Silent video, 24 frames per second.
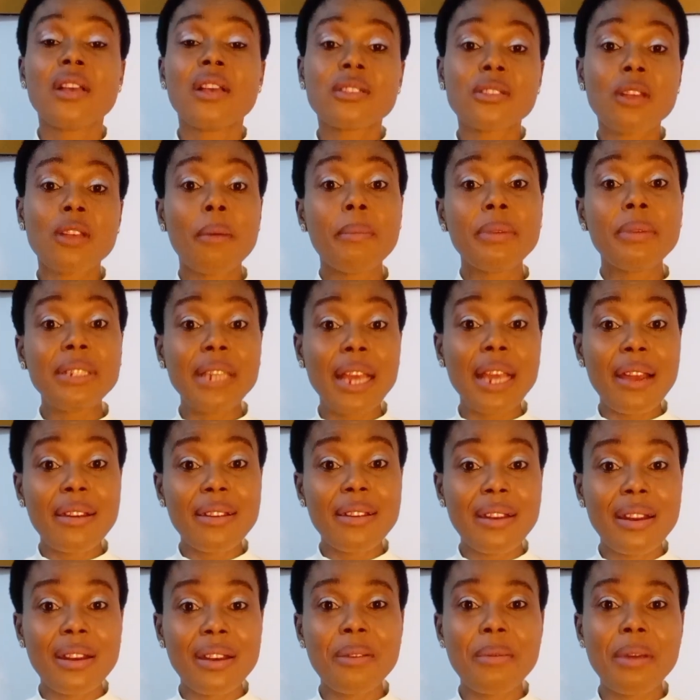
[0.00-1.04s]
Some
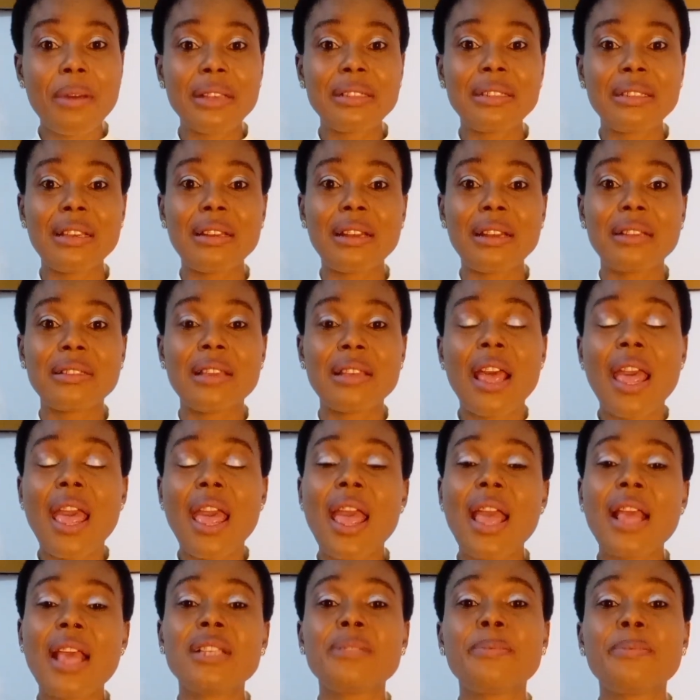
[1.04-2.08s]
Monday were saying that
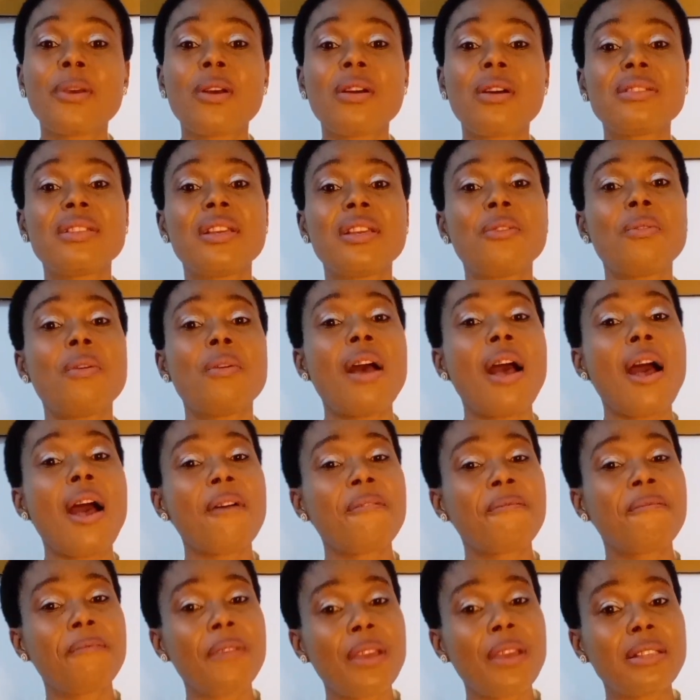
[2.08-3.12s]
it's because they don't
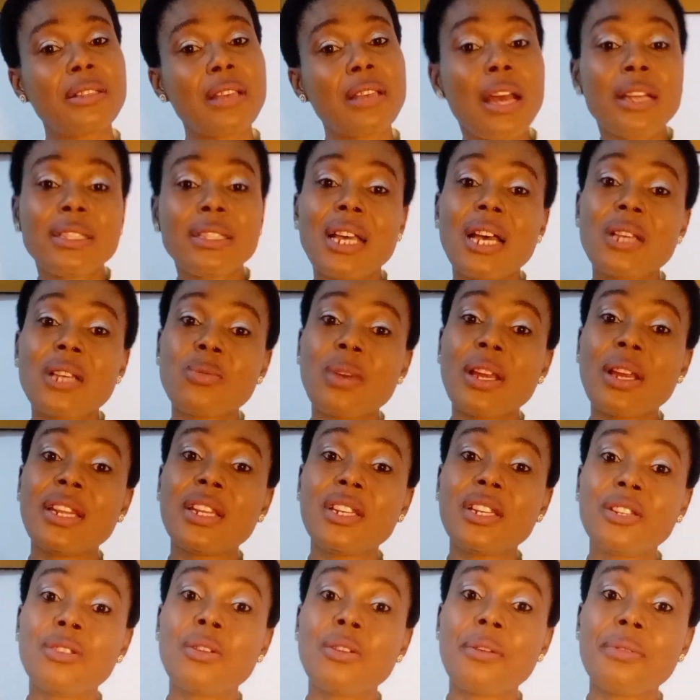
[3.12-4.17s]
have faith. That's why they
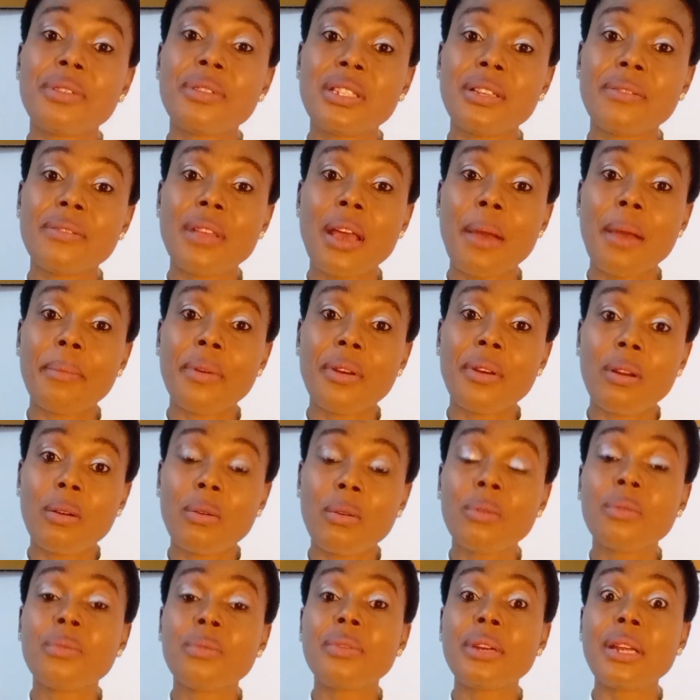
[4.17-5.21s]
did not receive their
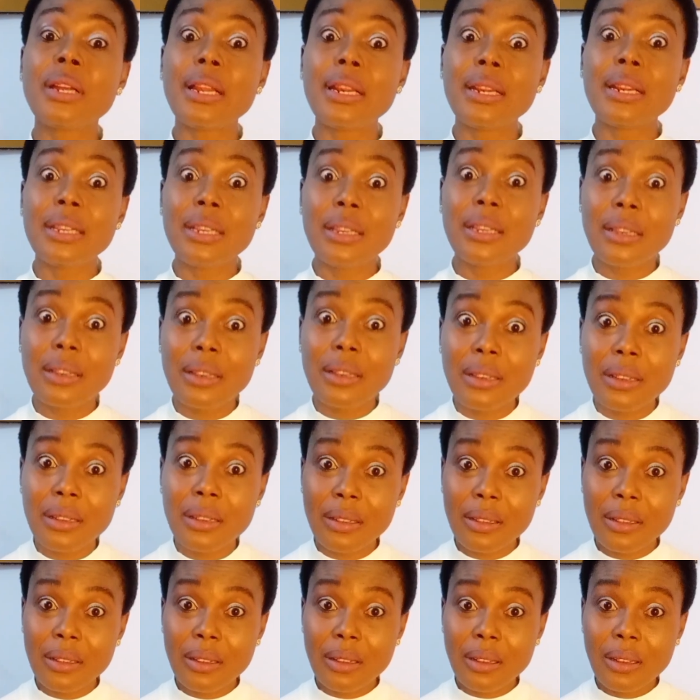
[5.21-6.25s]
miracle. Really?
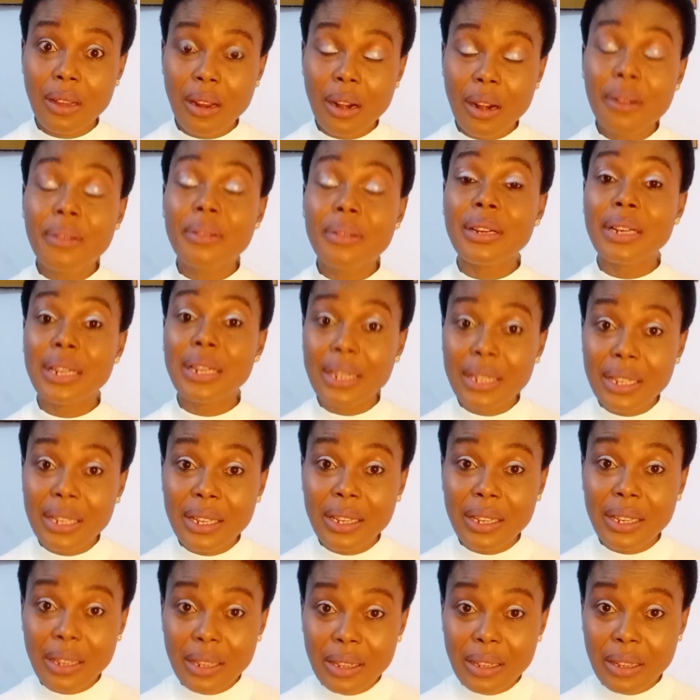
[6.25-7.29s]

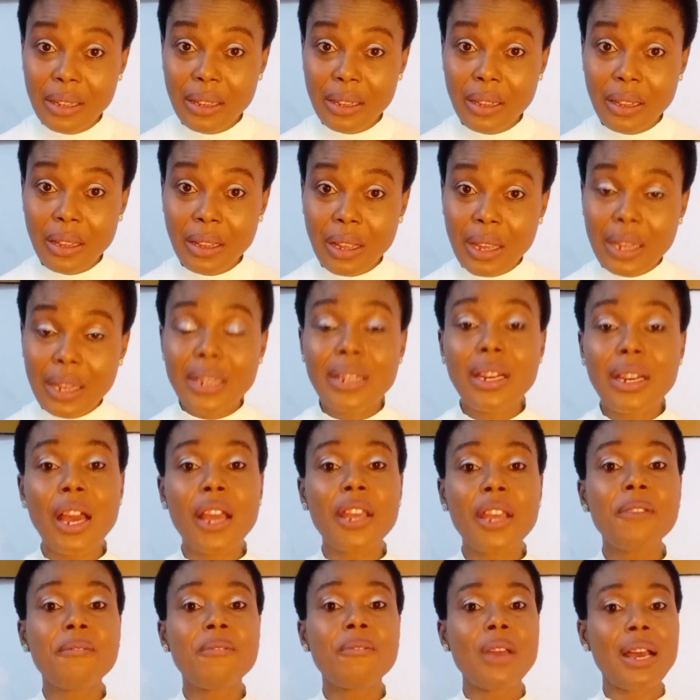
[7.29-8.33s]
Really? Now,
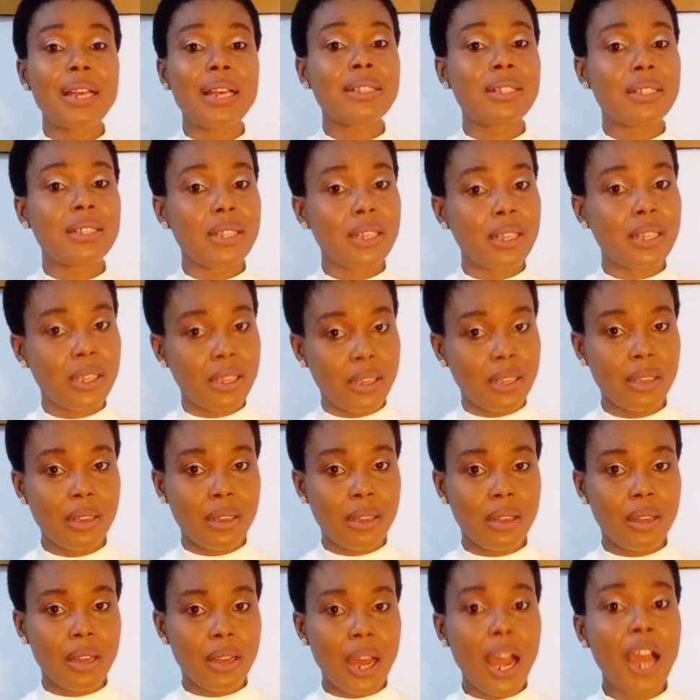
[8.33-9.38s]
if you are sick
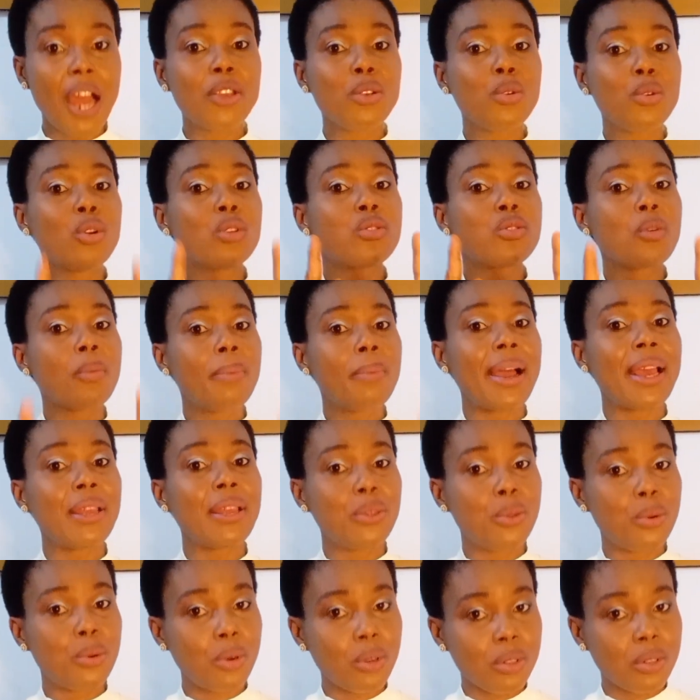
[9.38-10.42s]
and you go to buy
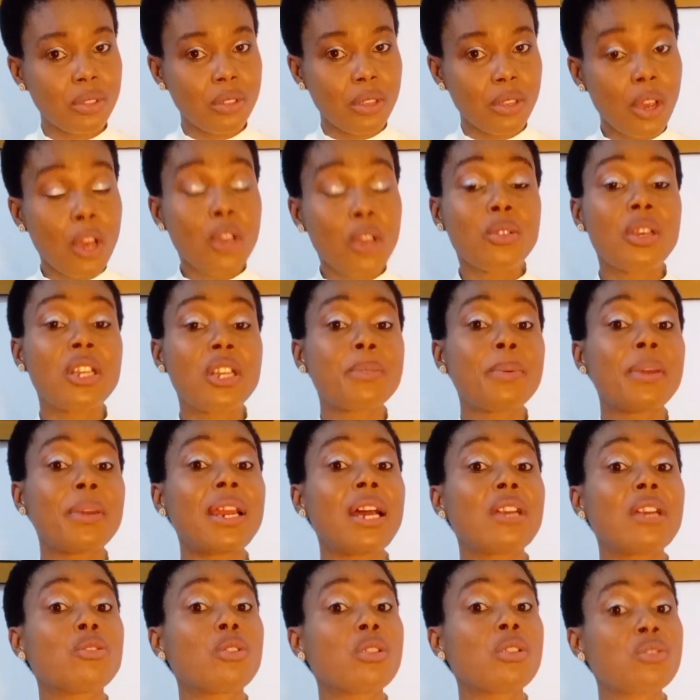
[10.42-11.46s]
drugs, you expect
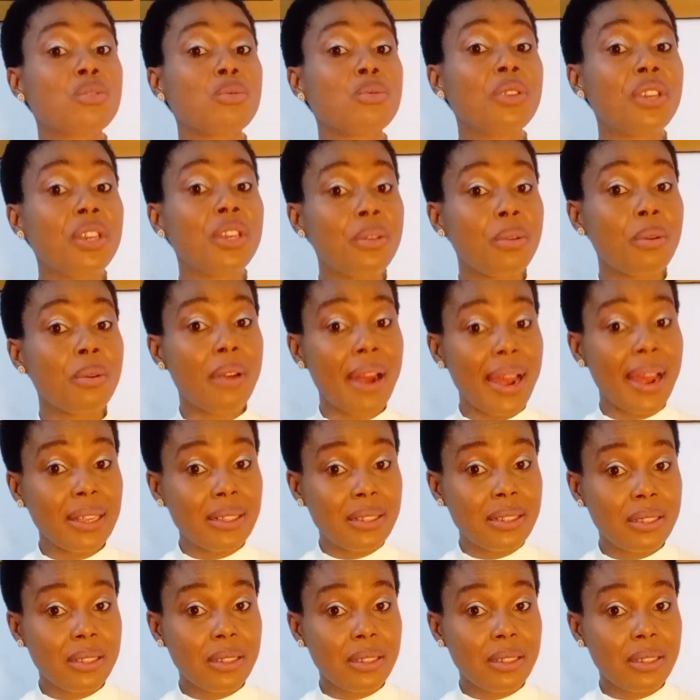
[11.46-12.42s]
that drugs to heal you, right?